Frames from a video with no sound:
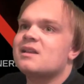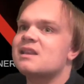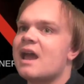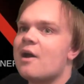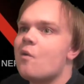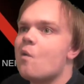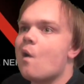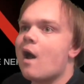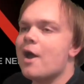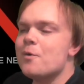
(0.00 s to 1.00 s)

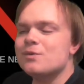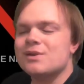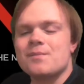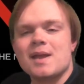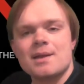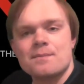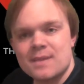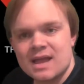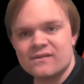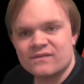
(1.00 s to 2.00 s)
Now, I don't want to make a
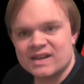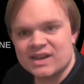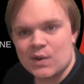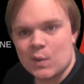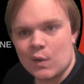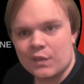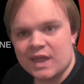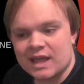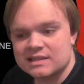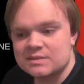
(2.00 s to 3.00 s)
bigger video on
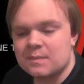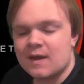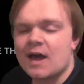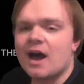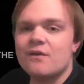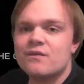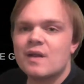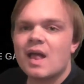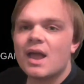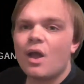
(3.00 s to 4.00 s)
this, but I
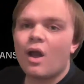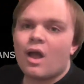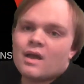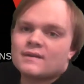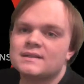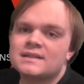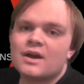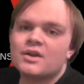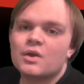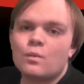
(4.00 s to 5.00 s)
feel like I'll
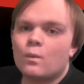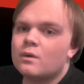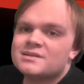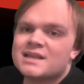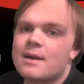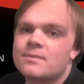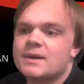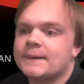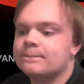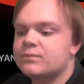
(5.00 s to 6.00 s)
tell you what's
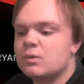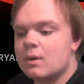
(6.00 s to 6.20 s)
happening.